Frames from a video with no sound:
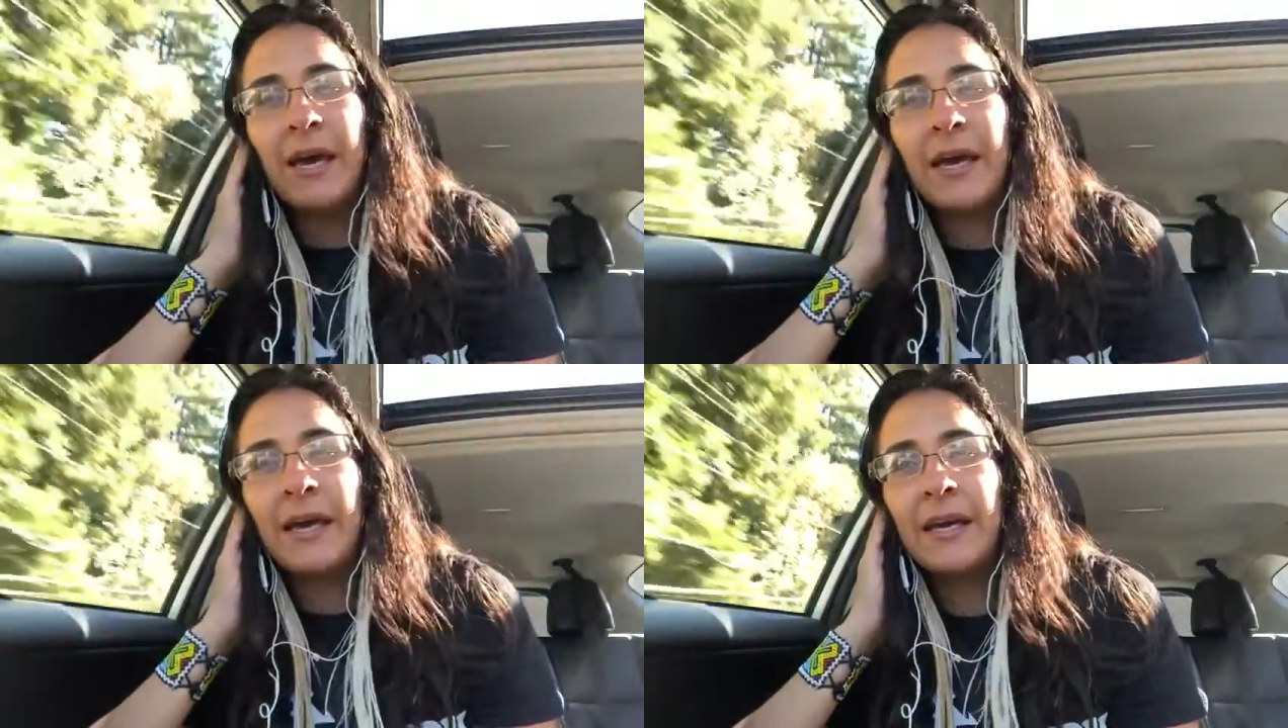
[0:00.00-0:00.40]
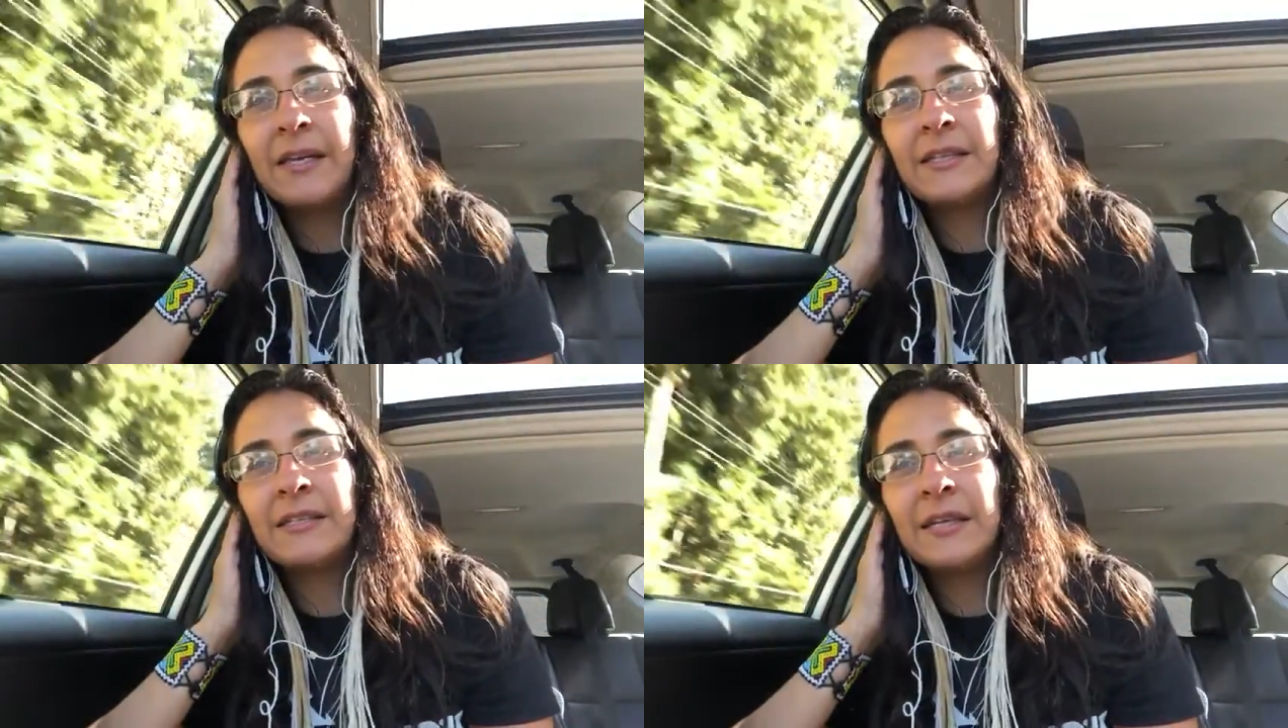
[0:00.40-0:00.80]

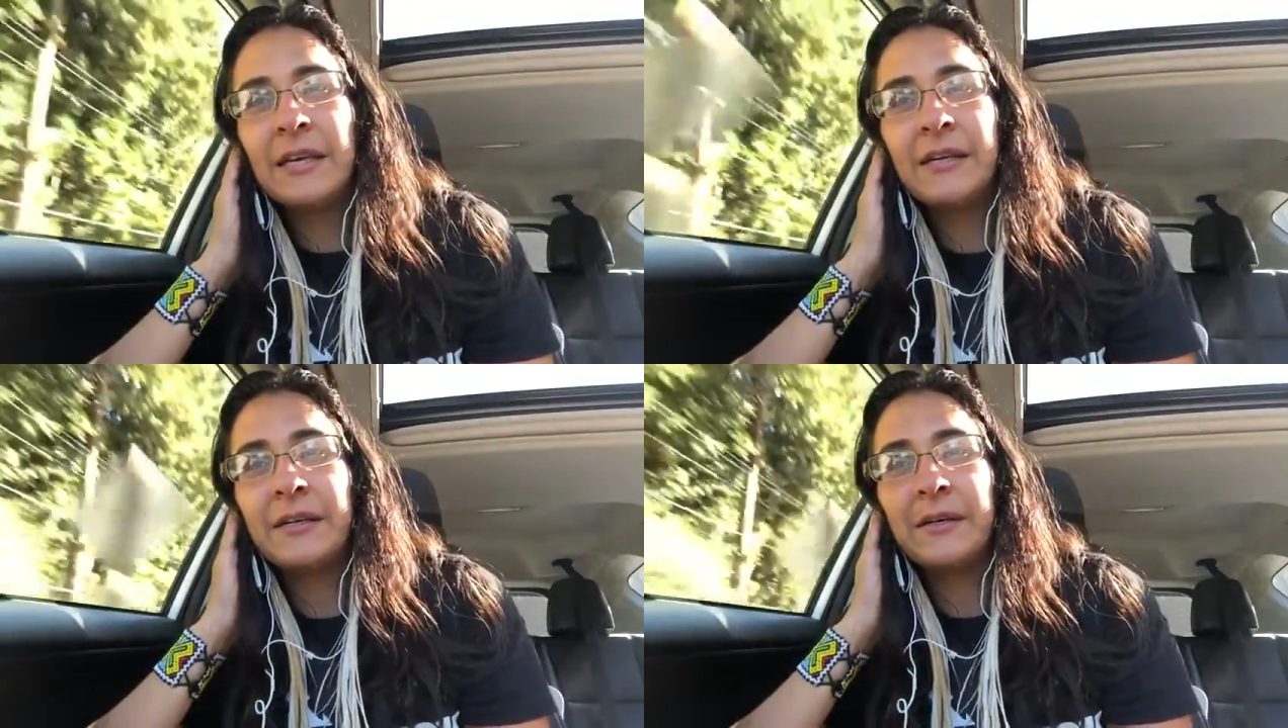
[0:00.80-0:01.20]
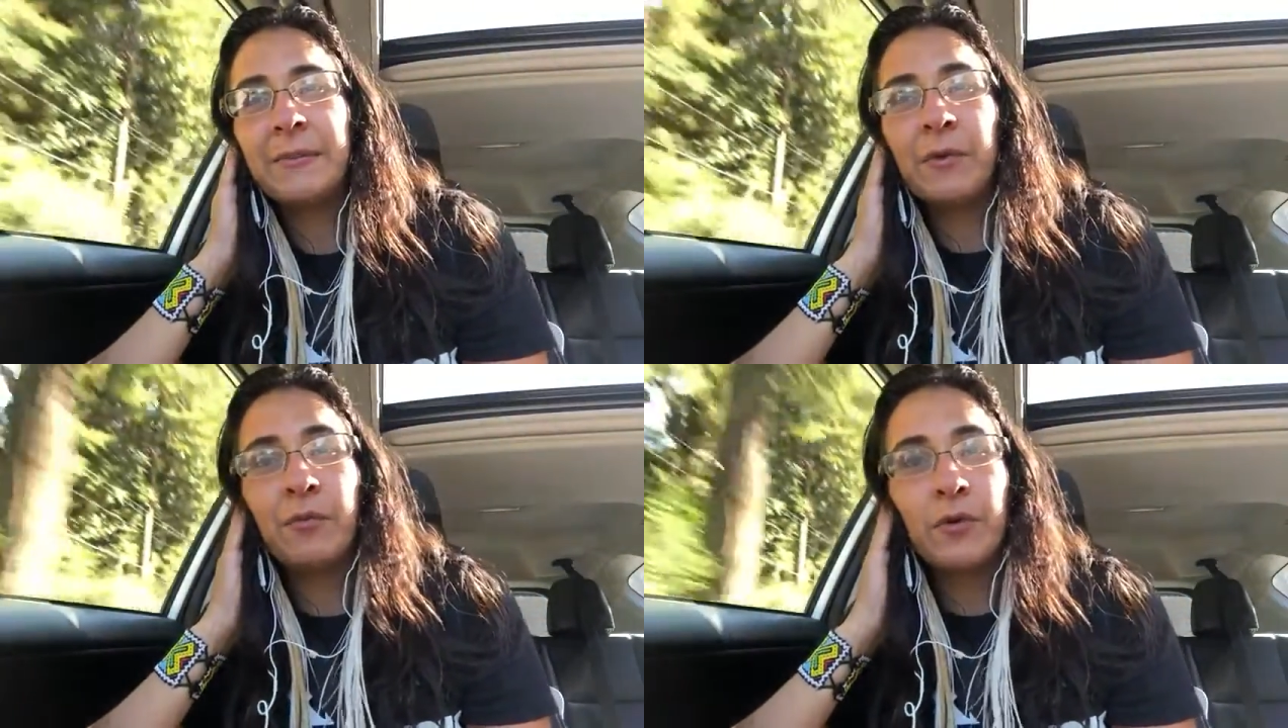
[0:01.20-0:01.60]
And
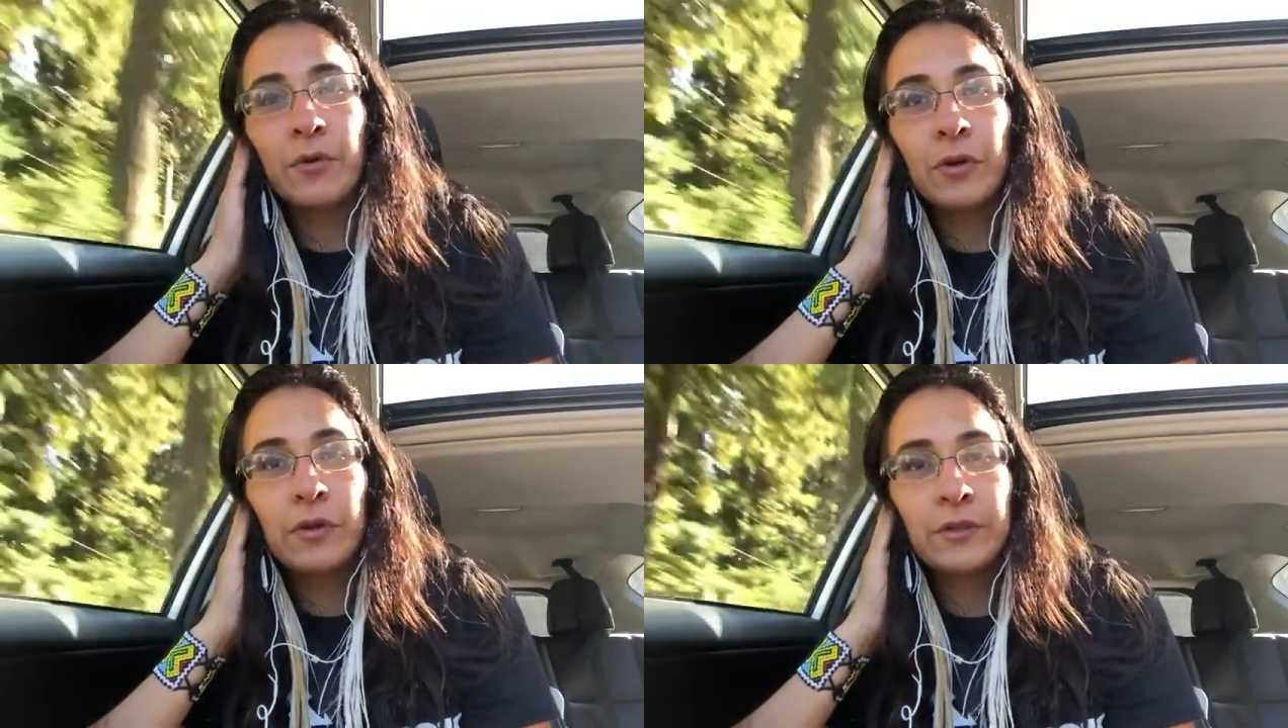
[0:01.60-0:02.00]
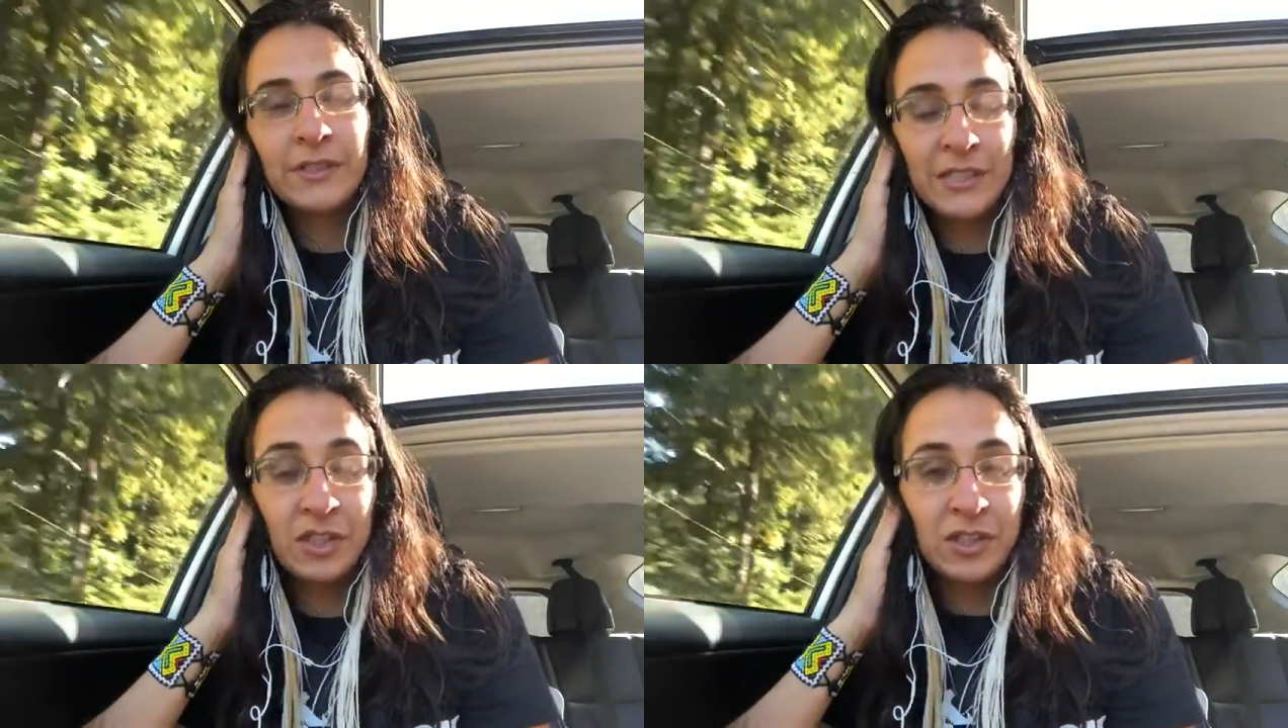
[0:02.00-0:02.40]
the
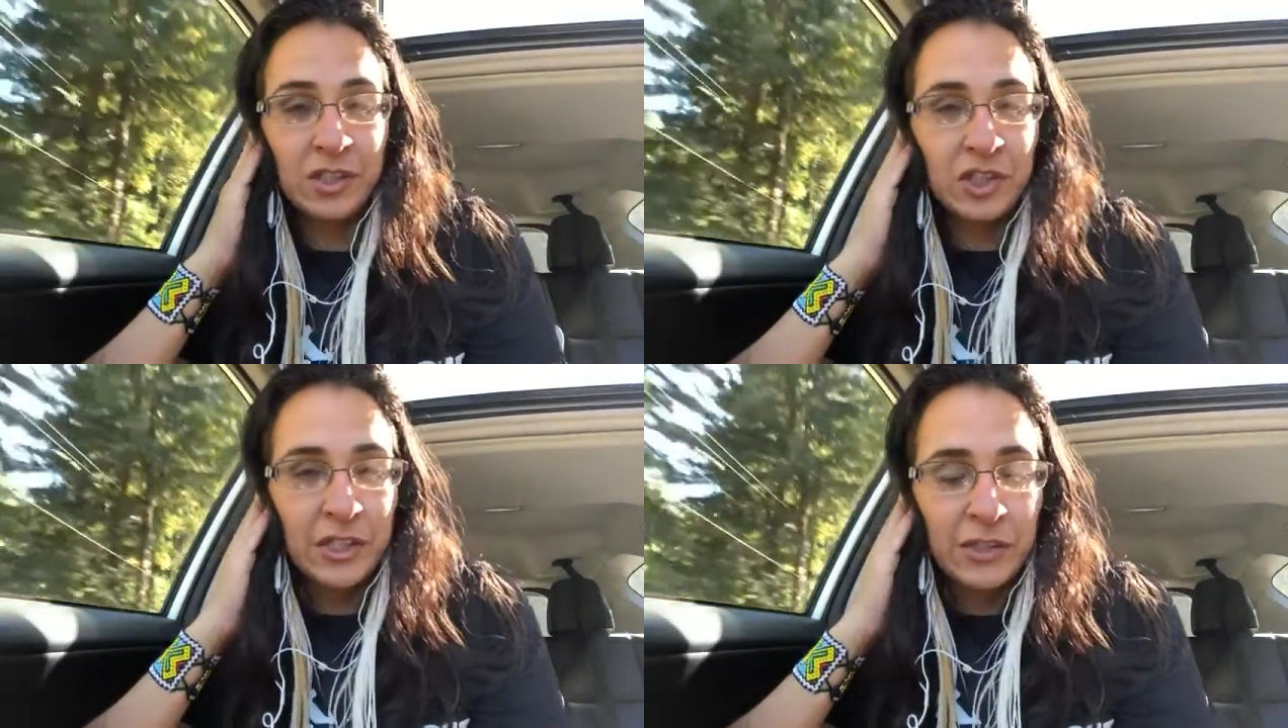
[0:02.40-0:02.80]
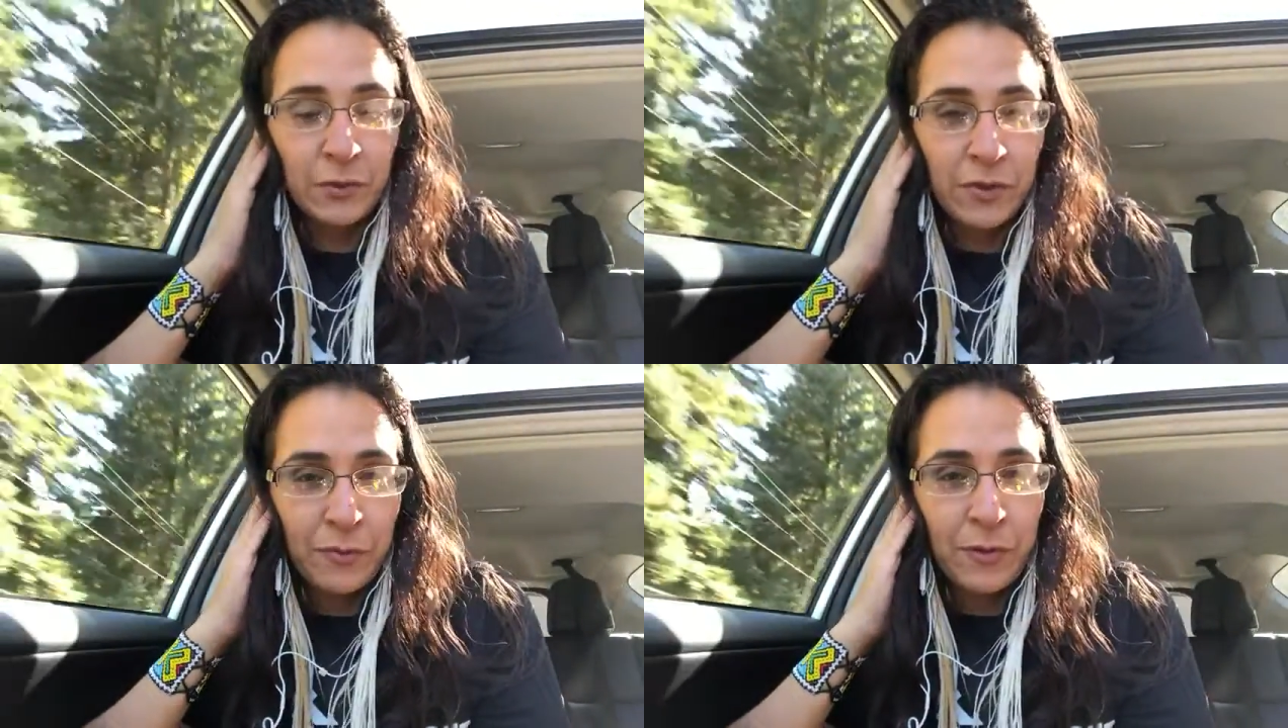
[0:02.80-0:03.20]
protocols that she's
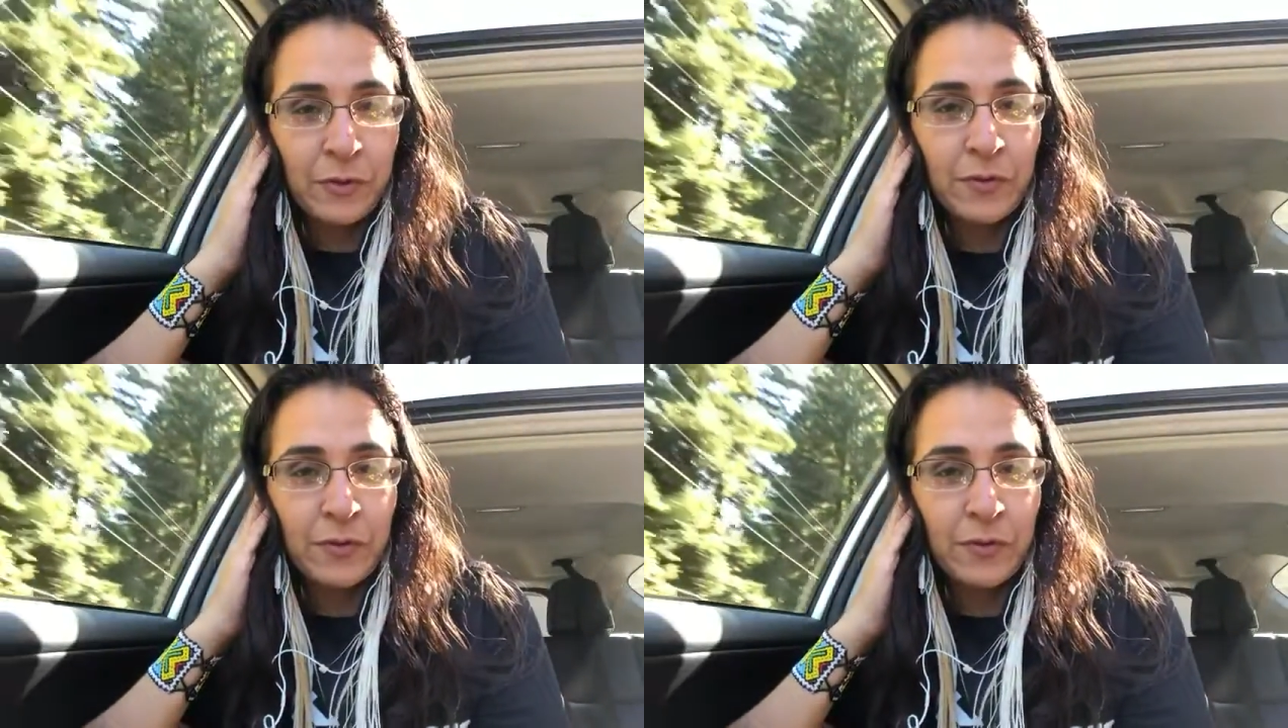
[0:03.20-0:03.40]
shared with me